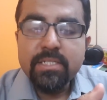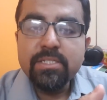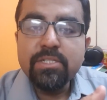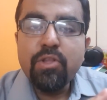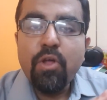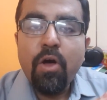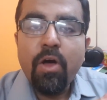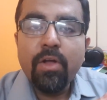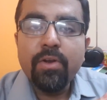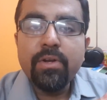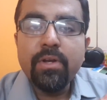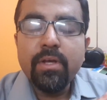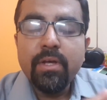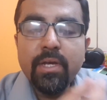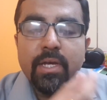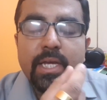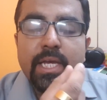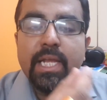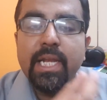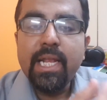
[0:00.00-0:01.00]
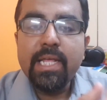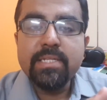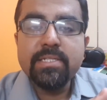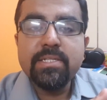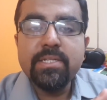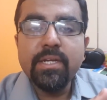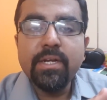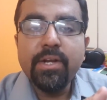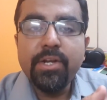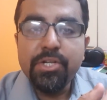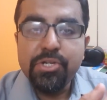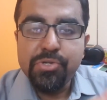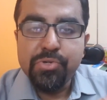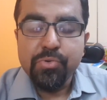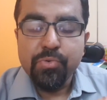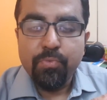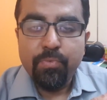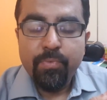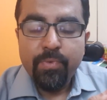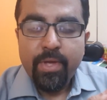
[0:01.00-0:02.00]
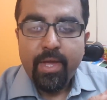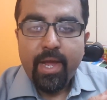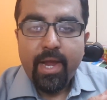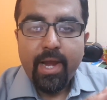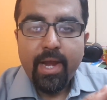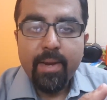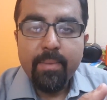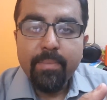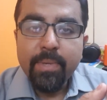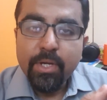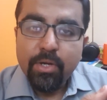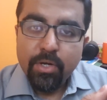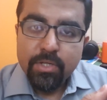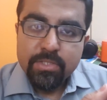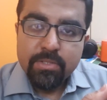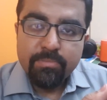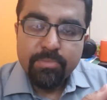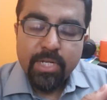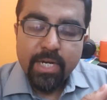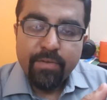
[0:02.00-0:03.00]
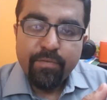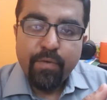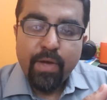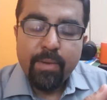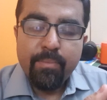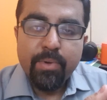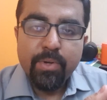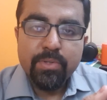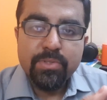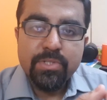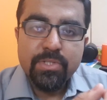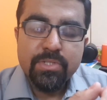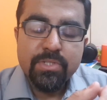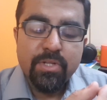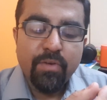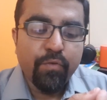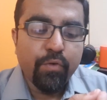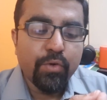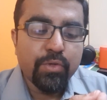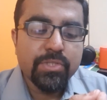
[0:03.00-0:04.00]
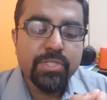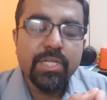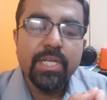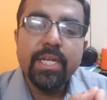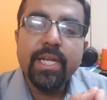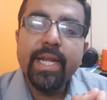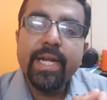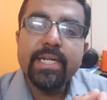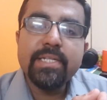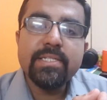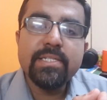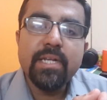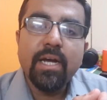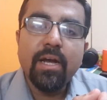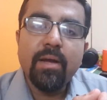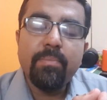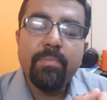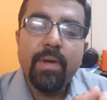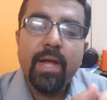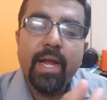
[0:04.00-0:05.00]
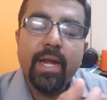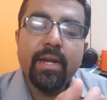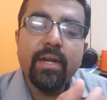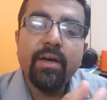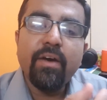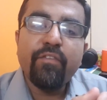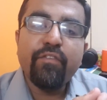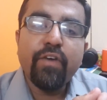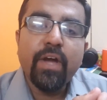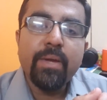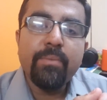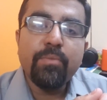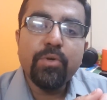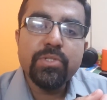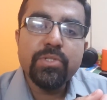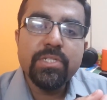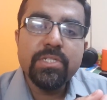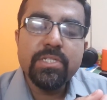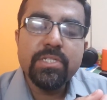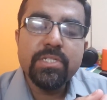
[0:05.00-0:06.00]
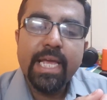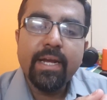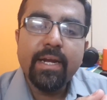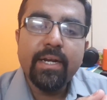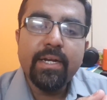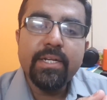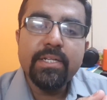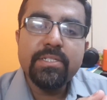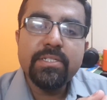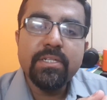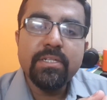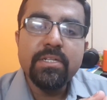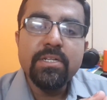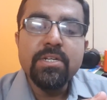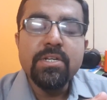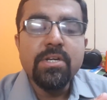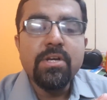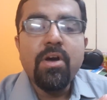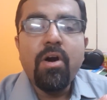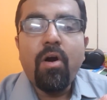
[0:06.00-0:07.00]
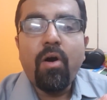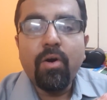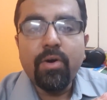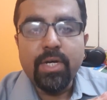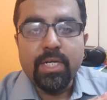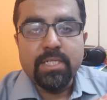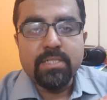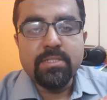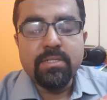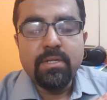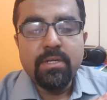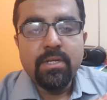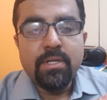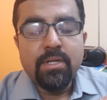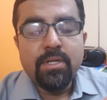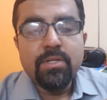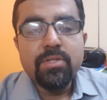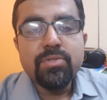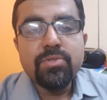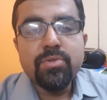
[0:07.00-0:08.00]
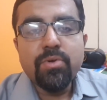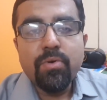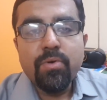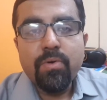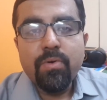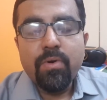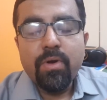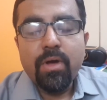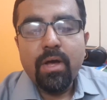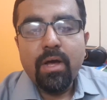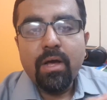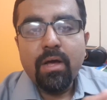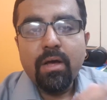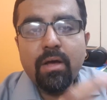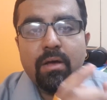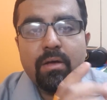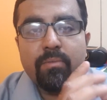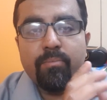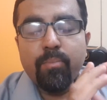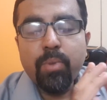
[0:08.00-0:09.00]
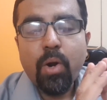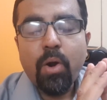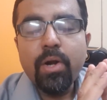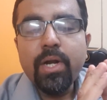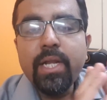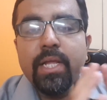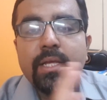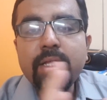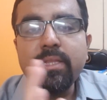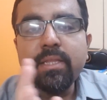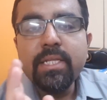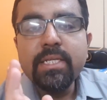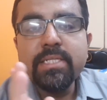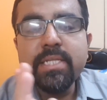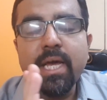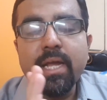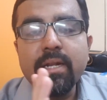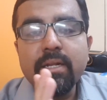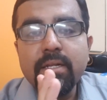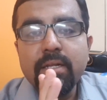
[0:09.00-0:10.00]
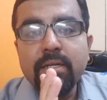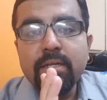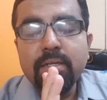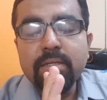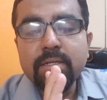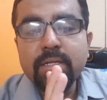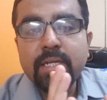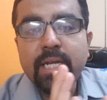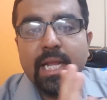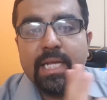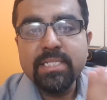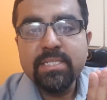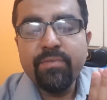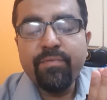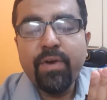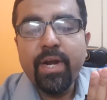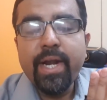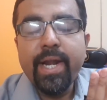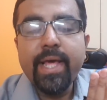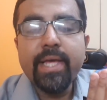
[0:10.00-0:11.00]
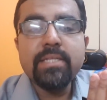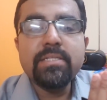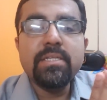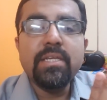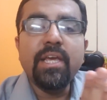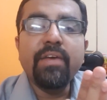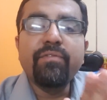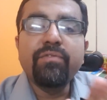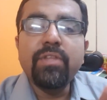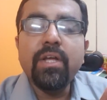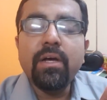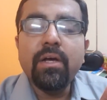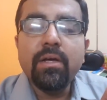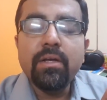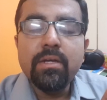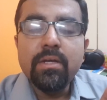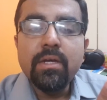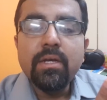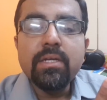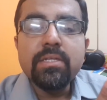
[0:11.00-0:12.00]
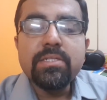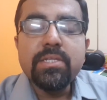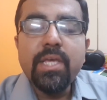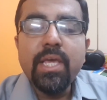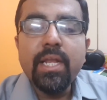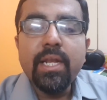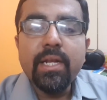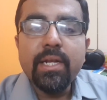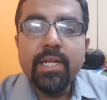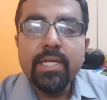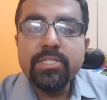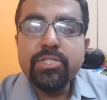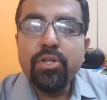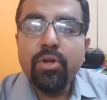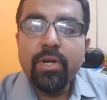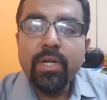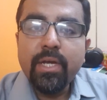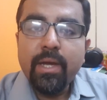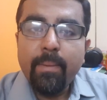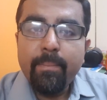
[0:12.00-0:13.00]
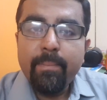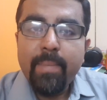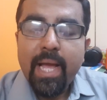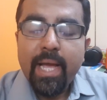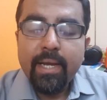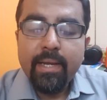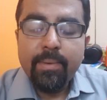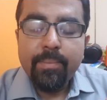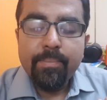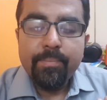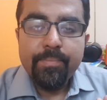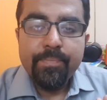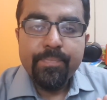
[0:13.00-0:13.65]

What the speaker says: is non-elastic tissue, and because of that fibrosis the foreskin gets stuck up and a phimosis like condition occurs. So broadly these are classified as, if the skin does not come back